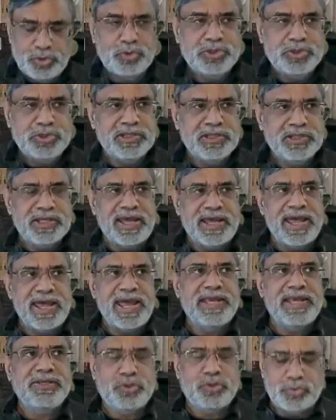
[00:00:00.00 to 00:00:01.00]
Using the
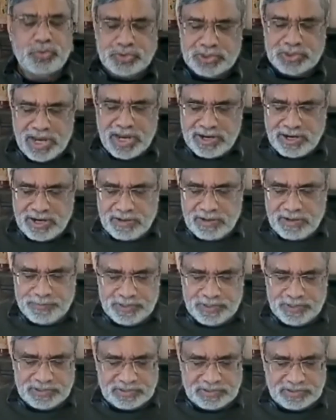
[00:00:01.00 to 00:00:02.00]
hand to stand
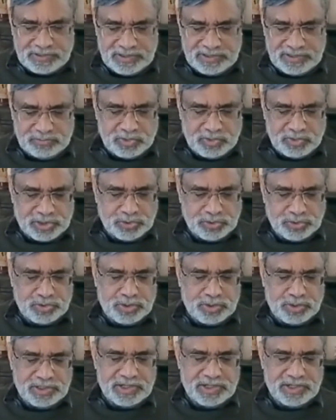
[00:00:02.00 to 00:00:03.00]
up is what you
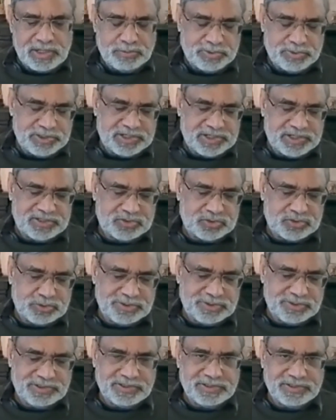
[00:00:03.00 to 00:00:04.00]
call a Gower test.
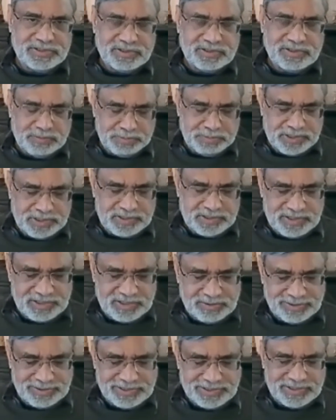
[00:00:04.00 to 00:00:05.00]
So this is a
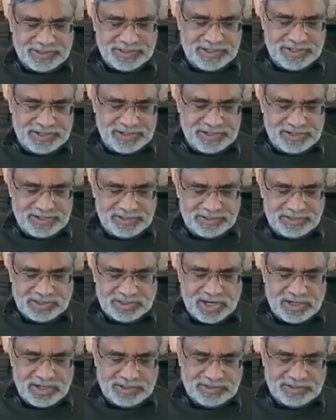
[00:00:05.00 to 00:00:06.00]
typically, you can see here, this
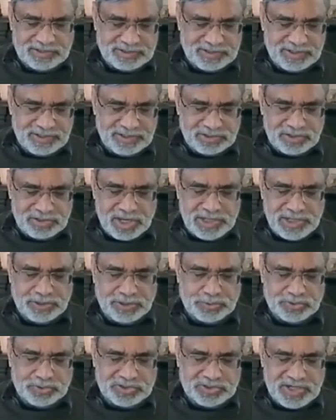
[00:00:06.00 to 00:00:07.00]
child is
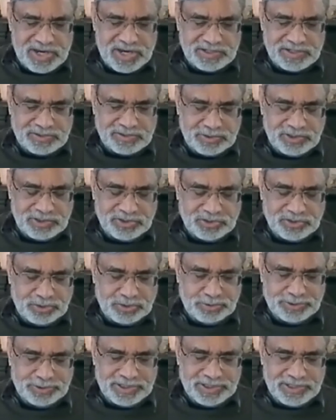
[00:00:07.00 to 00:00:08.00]
trying to stand. So he's
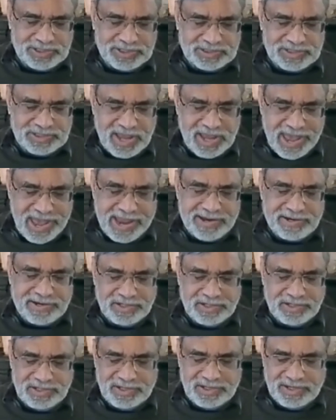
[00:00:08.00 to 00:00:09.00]
using his
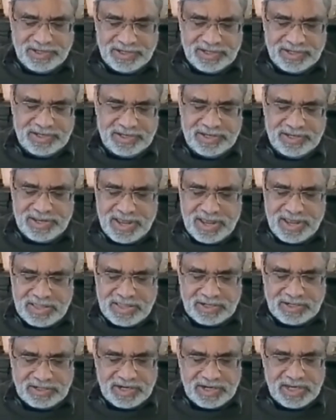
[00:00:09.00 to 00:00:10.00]
hand
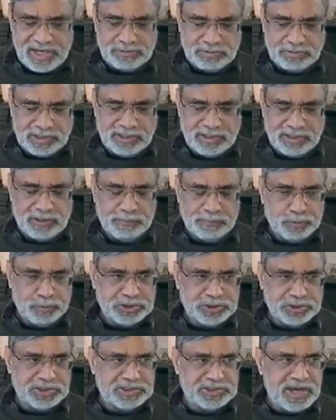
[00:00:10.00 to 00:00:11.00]
and then gradually he'll
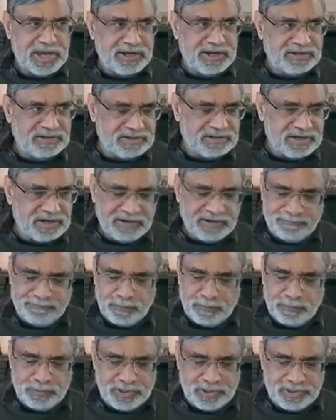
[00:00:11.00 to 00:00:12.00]
push his hand right
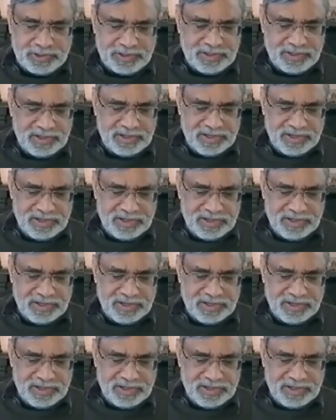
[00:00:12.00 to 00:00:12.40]
from your.